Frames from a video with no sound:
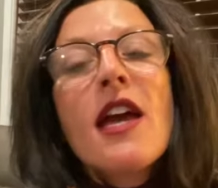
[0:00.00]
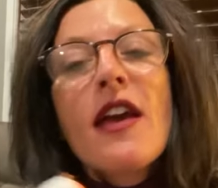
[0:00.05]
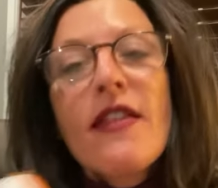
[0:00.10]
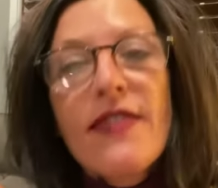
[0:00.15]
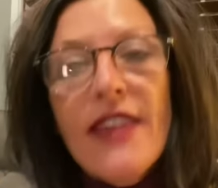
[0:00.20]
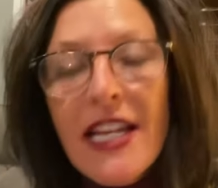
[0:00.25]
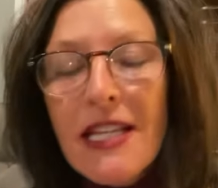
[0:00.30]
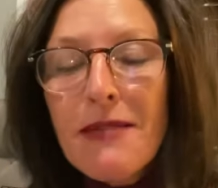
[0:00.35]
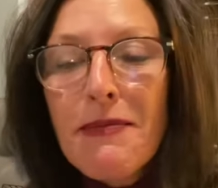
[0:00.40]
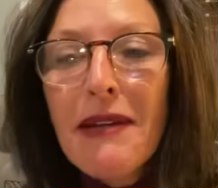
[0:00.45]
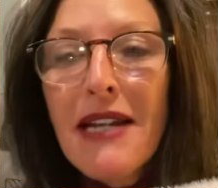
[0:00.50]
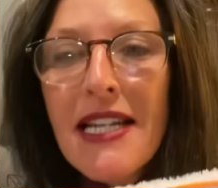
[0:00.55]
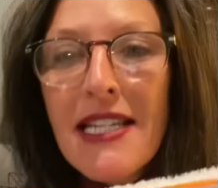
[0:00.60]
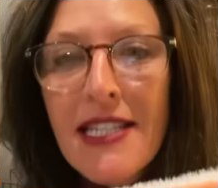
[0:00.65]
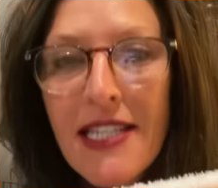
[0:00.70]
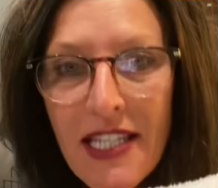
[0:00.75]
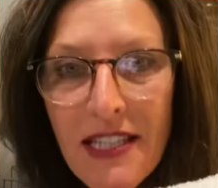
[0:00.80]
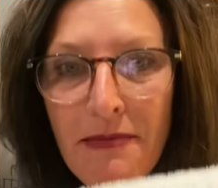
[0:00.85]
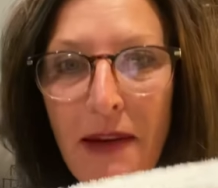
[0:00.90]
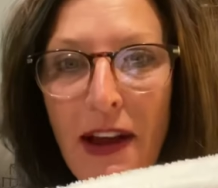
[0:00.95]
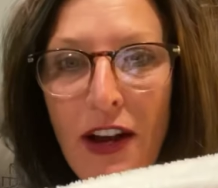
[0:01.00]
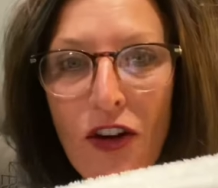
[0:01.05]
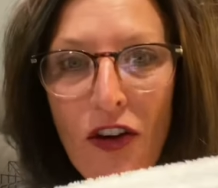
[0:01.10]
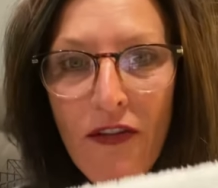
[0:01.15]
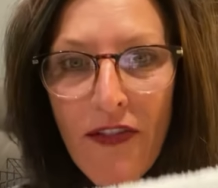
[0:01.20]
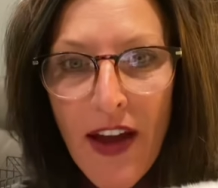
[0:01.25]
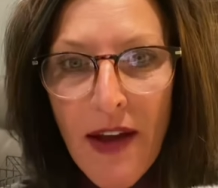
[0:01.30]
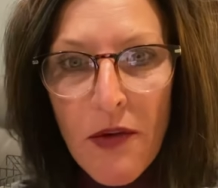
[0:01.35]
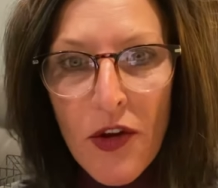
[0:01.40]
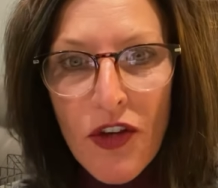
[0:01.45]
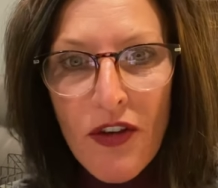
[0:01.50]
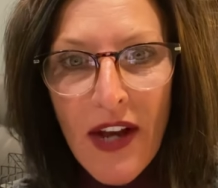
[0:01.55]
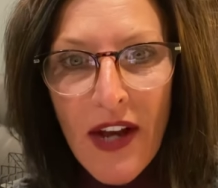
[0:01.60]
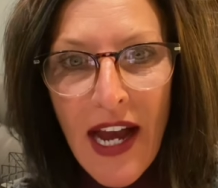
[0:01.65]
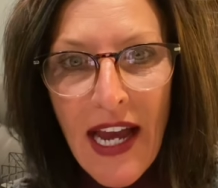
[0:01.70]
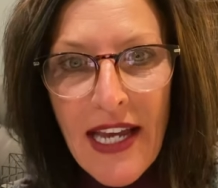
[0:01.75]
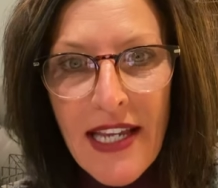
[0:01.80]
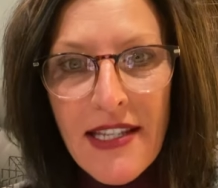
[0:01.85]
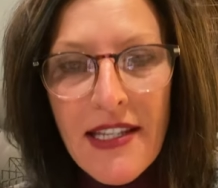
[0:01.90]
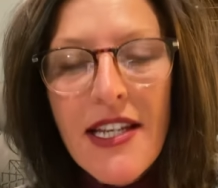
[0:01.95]
That's because this microfiber, you
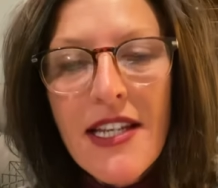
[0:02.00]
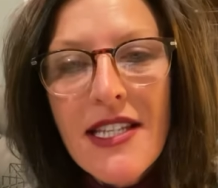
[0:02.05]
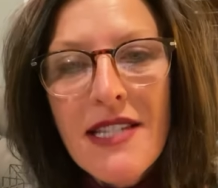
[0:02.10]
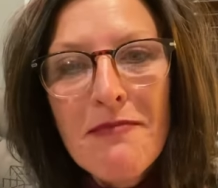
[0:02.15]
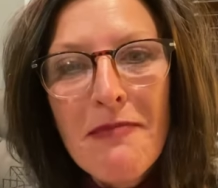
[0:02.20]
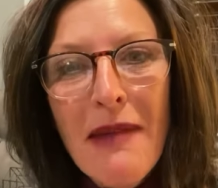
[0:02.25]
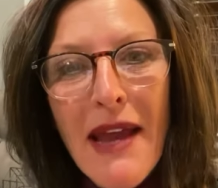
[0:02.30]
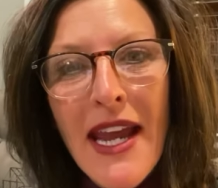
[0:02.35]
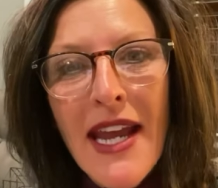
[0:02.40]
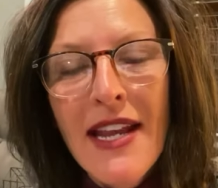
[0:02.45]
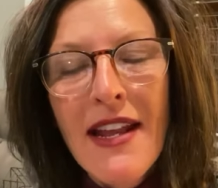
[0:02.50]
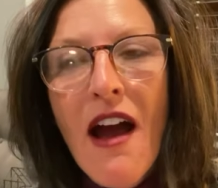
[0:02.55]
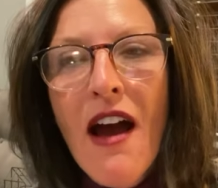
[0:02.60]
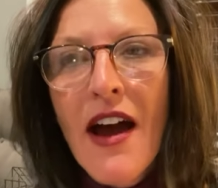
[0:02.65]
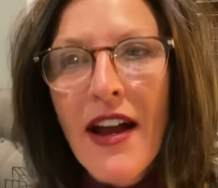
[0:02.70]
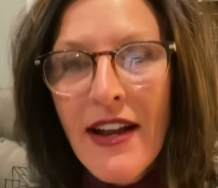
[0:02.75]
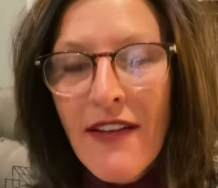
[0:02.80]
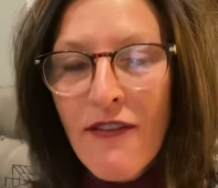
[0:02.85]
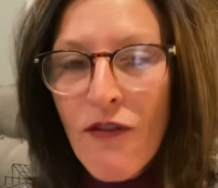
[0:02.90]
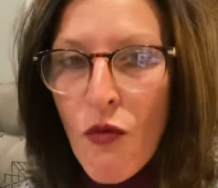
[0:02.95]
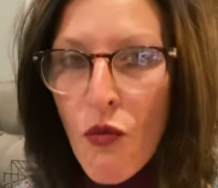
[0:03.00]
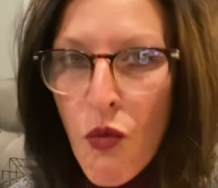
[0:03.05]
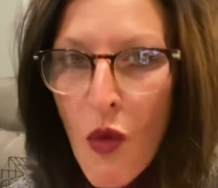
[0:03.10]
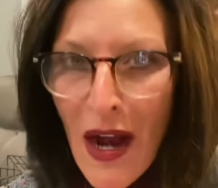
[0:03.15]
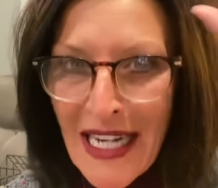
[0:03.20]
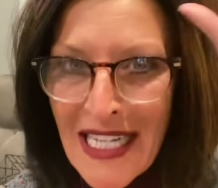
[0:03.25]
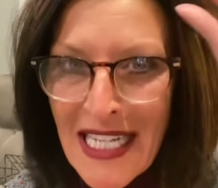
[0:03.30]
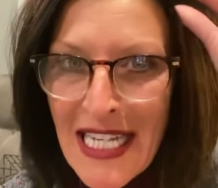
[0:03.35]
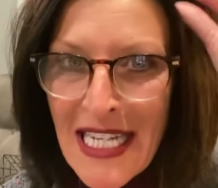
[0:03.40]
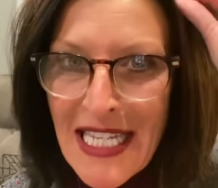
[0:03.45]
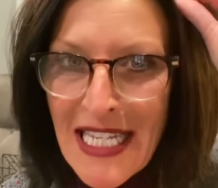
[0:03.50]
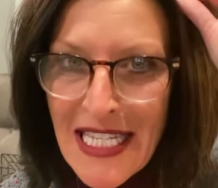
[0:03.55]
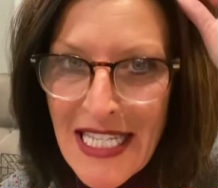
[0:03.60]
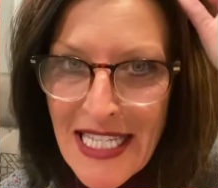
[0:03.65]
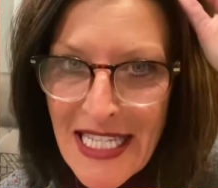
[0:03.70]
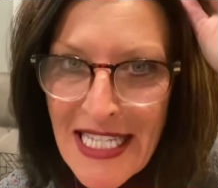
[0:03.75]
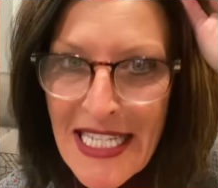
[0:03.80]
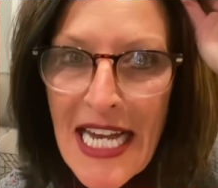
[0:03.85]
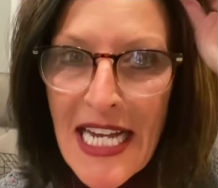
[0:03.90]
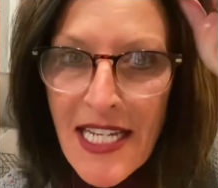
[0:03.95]
guys, is made out of
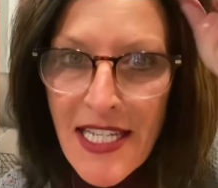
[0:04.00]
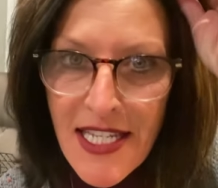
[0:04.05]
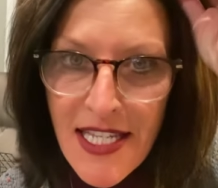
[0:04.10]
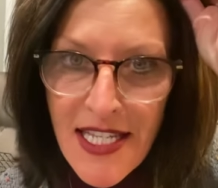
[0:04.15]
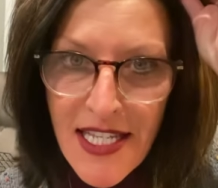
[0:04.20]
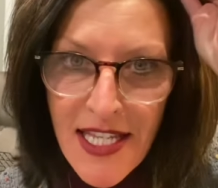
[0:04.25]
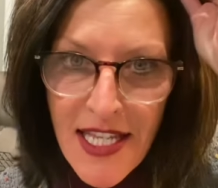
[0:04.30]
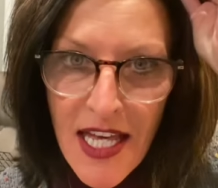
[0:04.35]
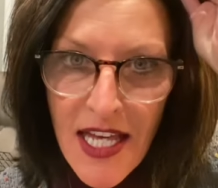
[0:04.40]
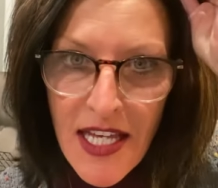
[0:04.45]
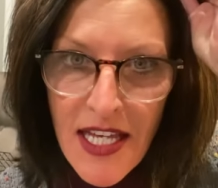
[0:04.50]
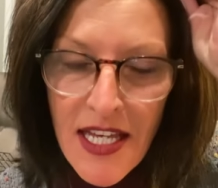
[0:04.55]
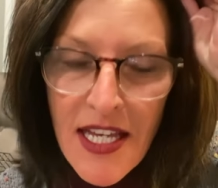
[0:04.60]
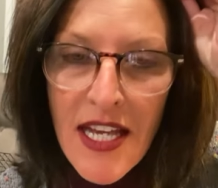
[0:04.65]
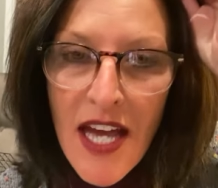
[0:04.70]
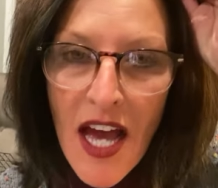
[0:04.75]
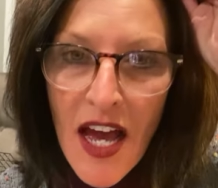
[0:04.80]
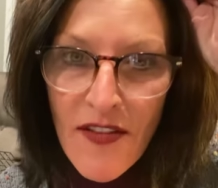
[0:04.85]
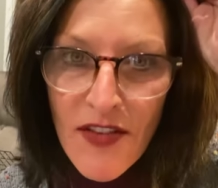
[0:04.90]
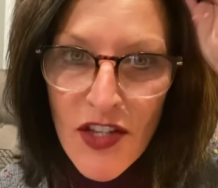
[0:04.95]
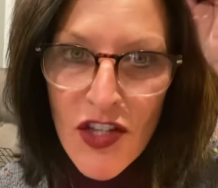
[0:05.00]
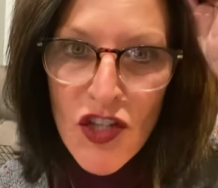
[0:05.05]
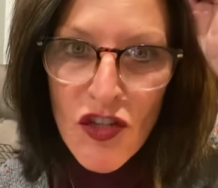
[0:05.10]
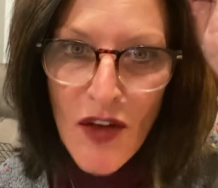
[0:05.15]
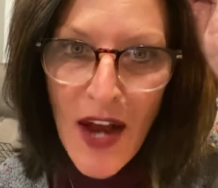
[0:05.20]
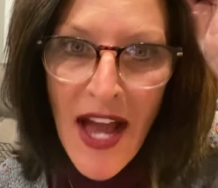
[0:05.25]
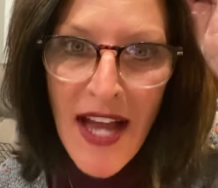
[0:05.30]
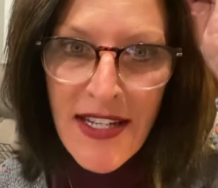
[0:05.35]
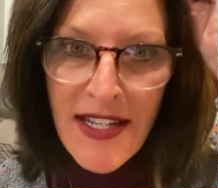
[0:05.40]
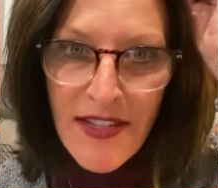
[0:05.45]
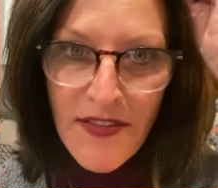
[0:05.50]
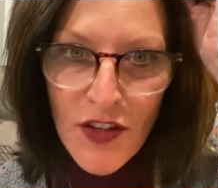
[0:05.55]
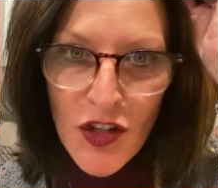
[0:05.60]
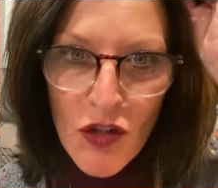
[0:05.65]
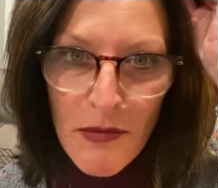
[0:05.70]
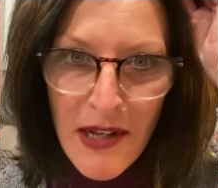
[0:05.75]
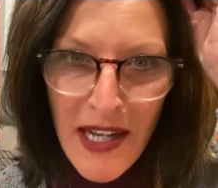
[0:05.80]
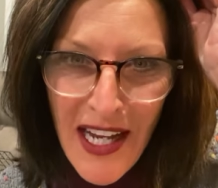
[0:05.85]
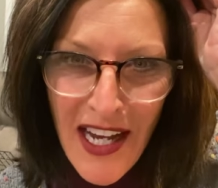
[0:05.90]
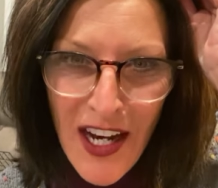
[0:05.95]
1/6 of a strand of
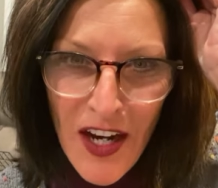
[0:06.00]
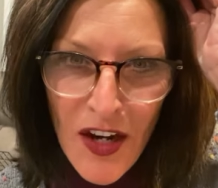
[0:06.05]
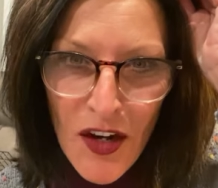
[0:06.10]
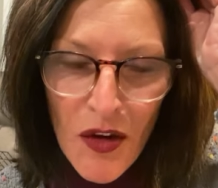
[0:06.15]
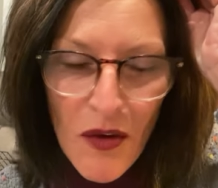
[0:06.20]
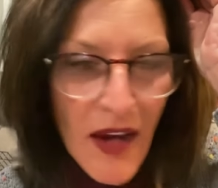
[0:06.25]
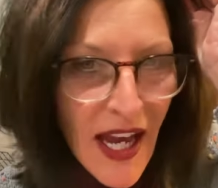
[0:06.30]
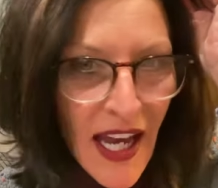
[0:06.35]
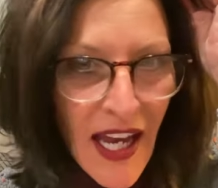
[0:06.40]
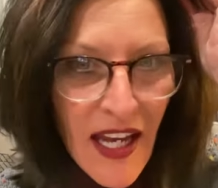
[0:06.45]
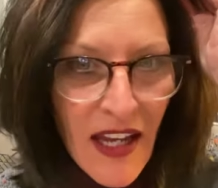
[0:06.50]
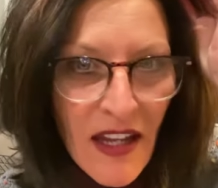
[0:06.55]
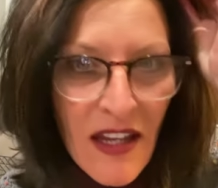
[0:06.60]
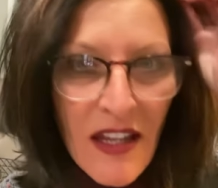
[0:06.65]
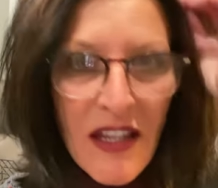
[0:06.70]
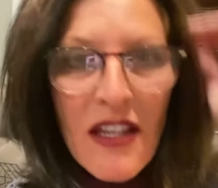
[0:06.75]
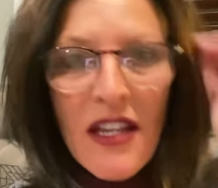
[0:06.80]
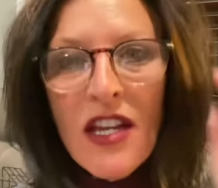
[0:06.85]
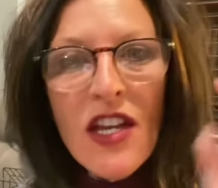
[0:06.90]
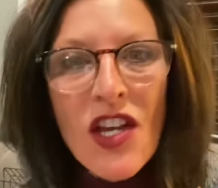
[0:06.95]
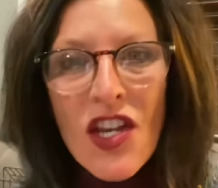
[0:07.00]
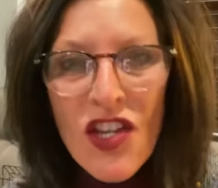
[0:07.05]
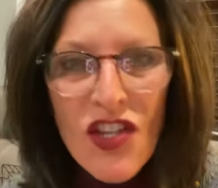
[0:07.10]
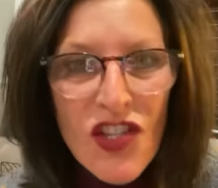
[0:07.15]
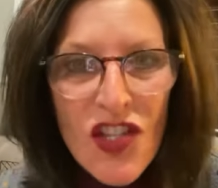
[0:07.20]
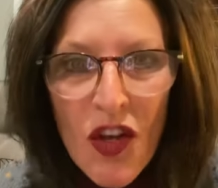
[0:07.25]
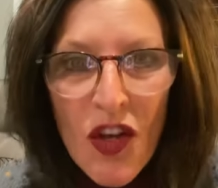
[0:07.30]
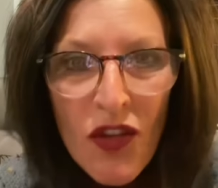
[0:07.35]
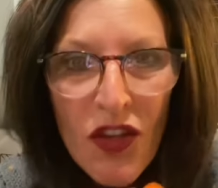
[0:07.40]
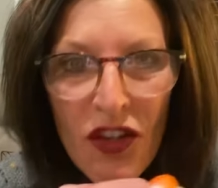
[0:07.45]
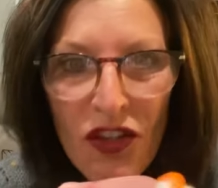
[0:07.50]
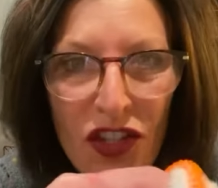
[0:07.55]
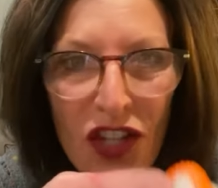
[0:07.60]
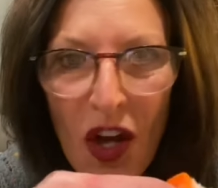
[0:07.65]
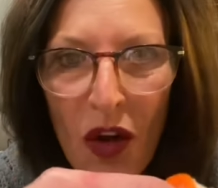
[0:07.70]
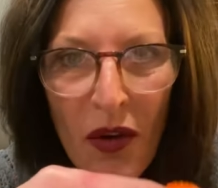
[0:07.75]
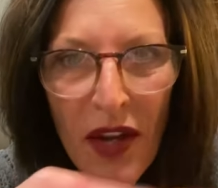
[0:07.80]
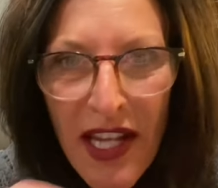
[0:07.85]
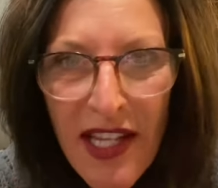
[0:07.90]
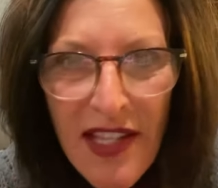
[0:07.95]
human hair, okay? So there's
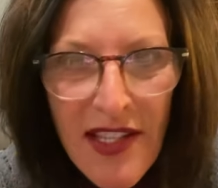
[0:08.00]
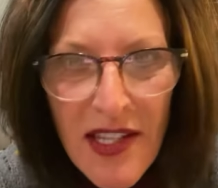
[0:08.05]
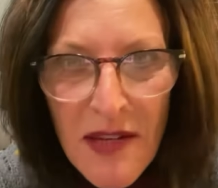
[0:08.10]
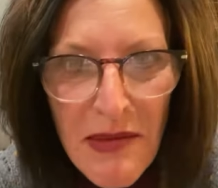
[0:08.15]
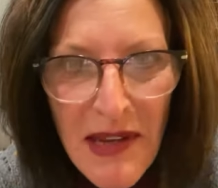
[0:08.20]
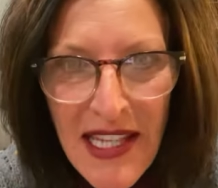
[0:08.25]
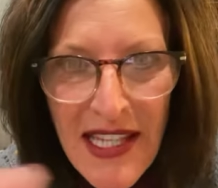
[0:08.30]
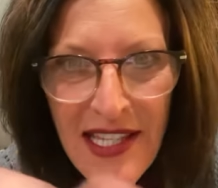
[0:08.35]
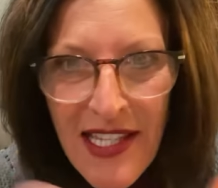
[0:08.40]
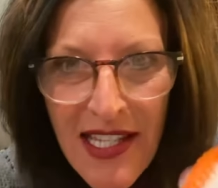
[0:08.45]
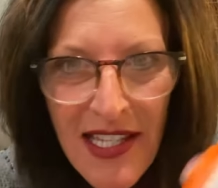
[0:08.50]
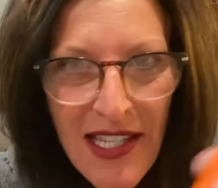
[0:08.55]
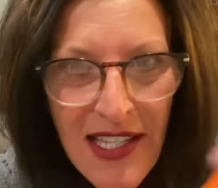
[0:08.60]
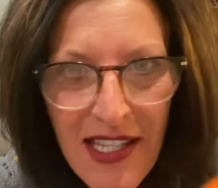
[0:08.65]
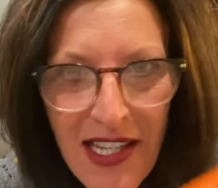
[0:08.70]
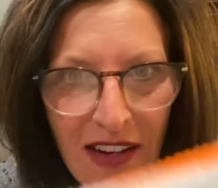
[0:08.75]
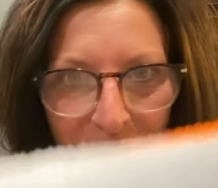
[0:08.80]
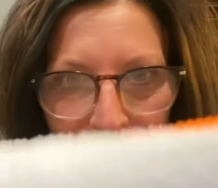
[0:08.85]
no itsy bitsies here,